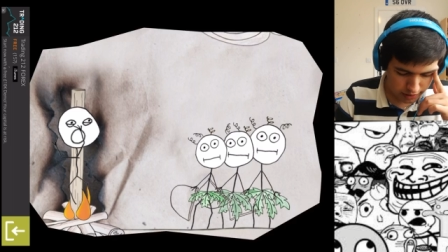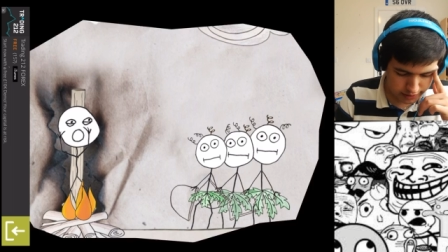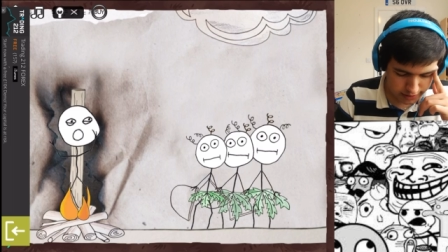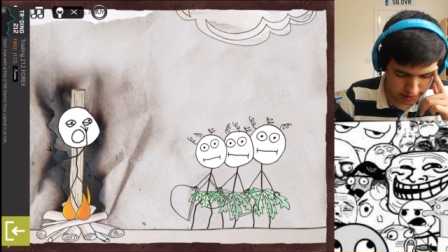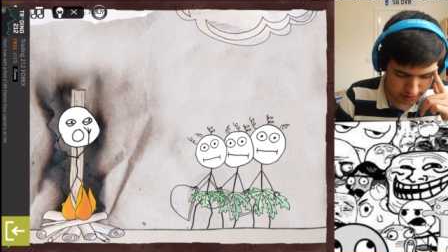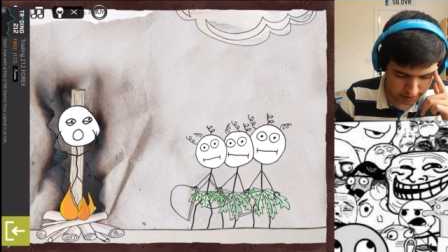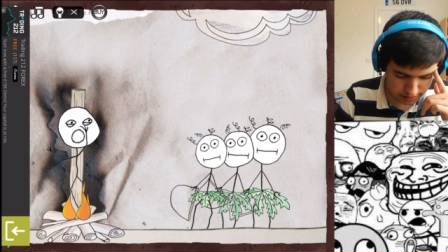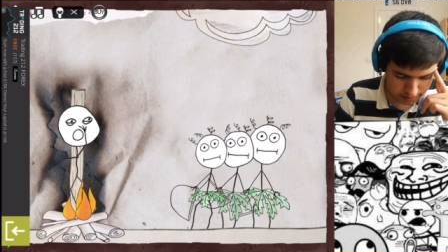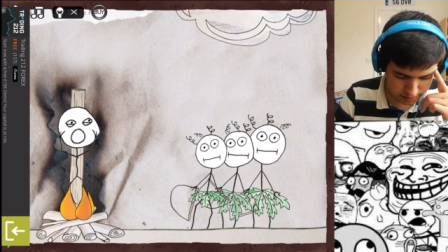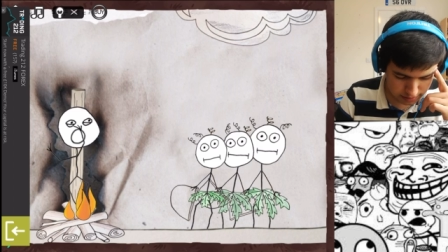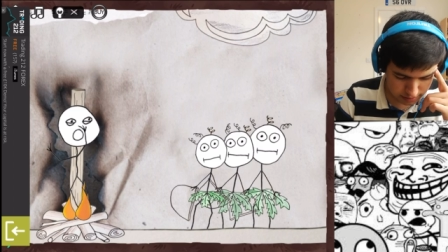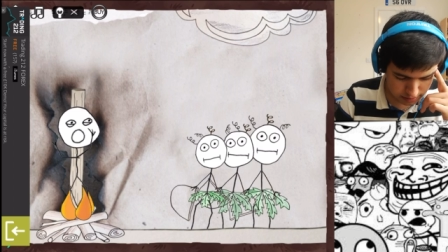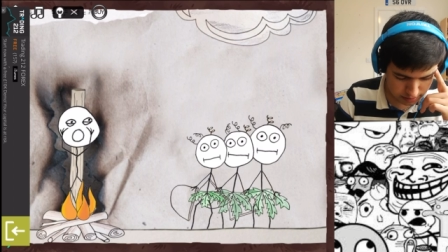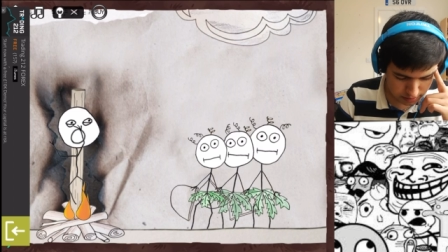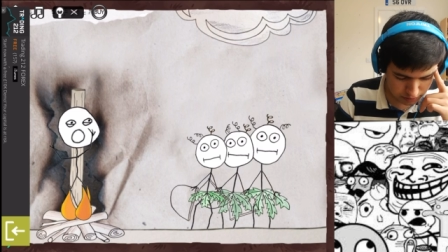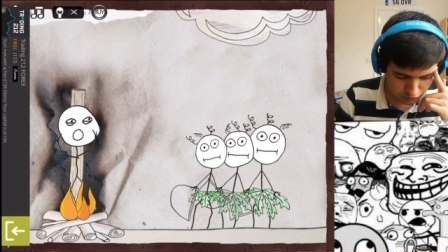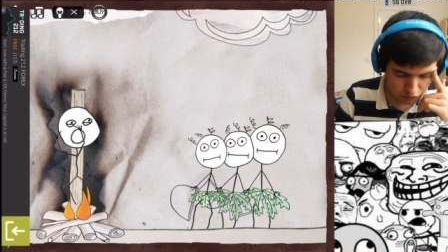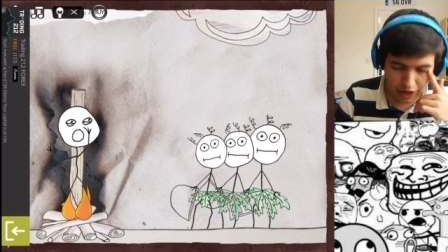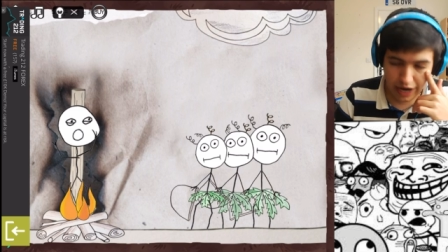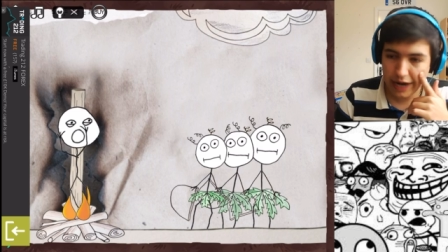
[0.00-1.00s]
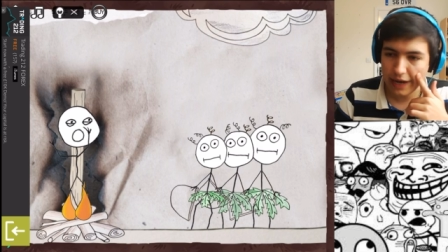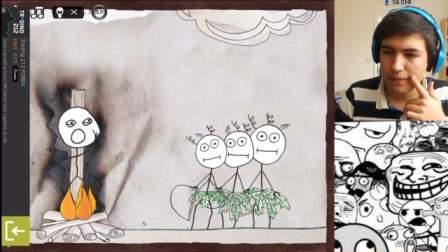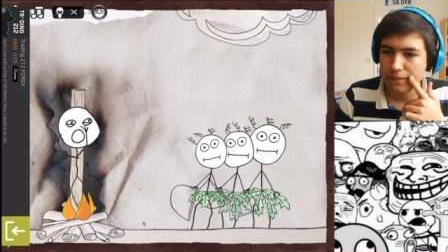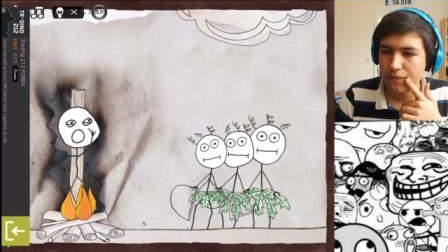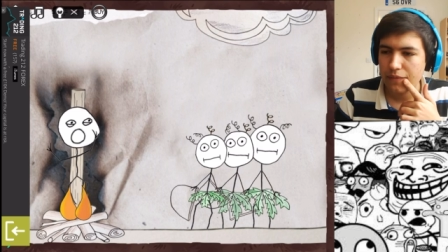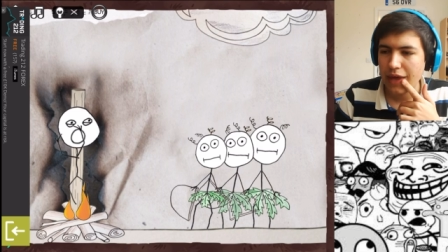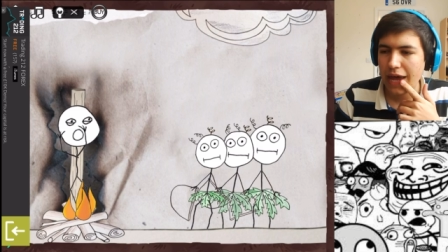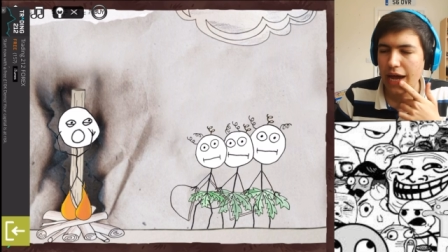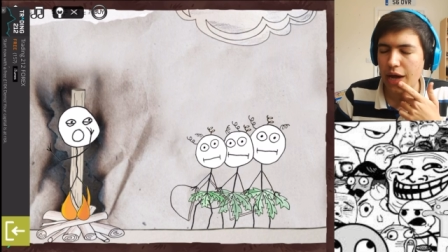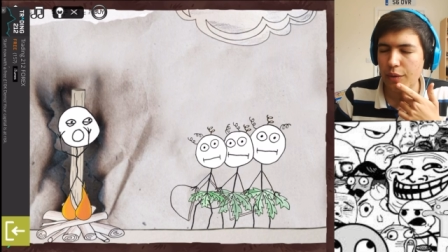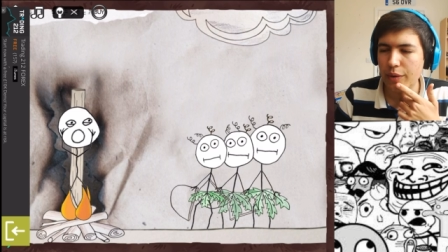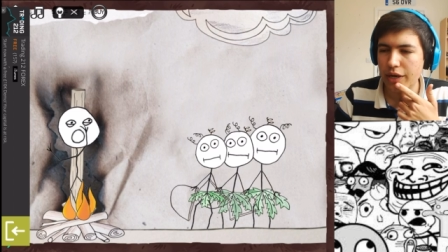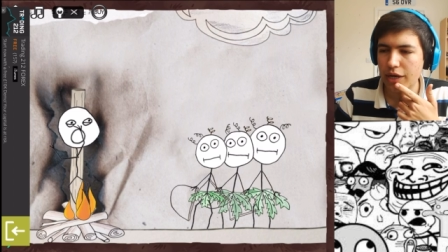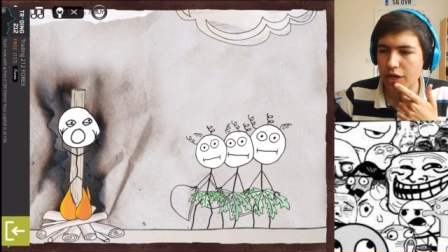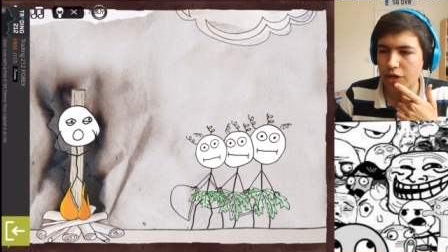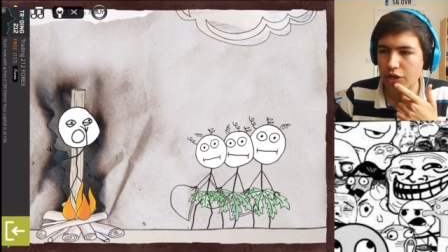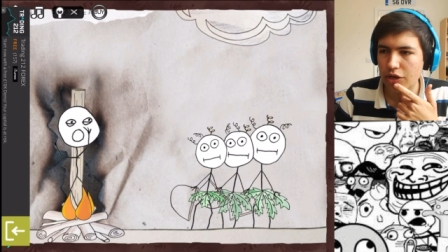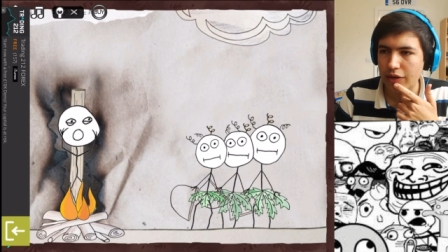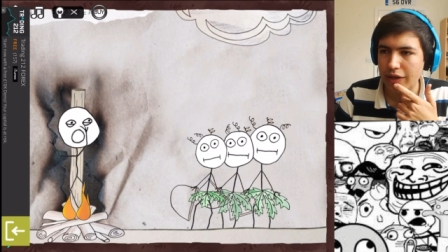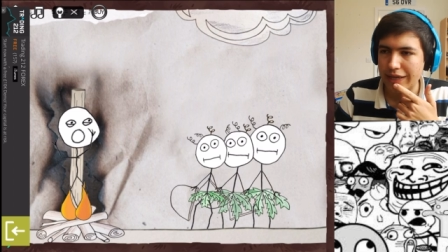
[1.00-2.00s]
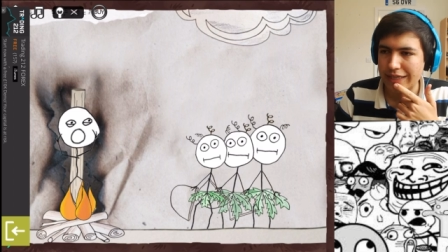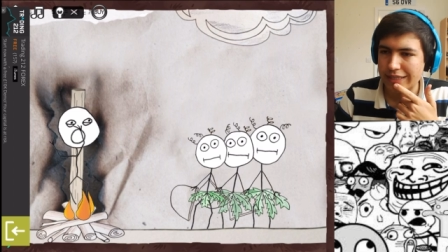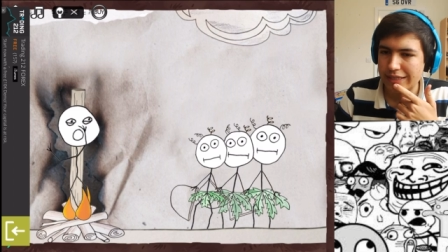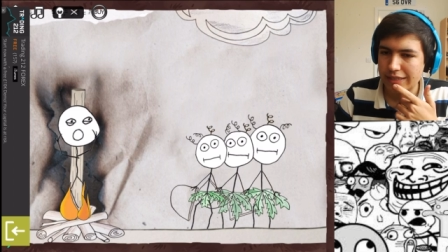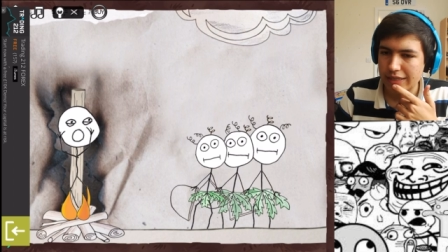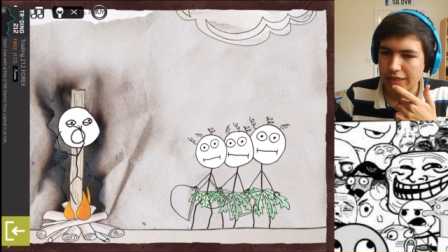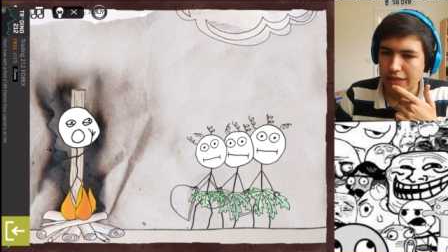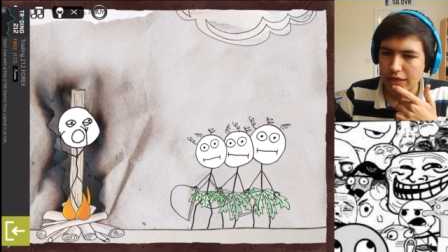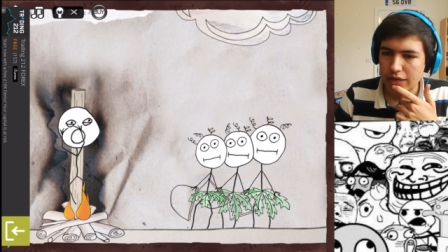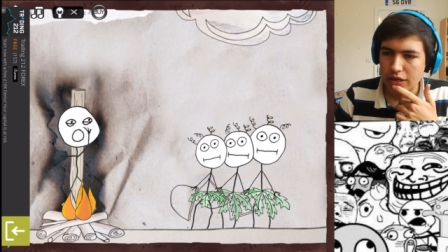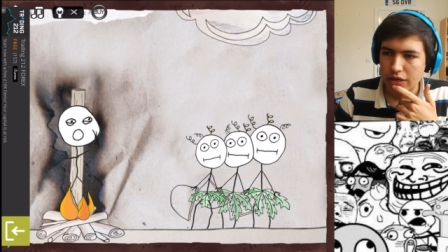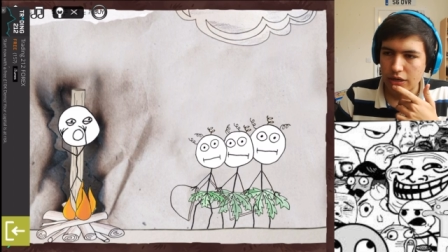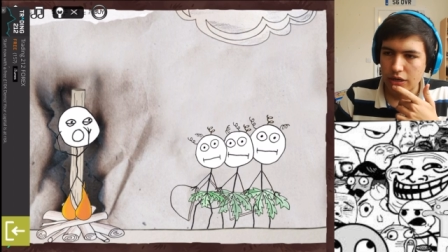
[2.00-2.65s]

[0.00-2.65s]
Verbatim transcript: What? Right, how are we gonna do this?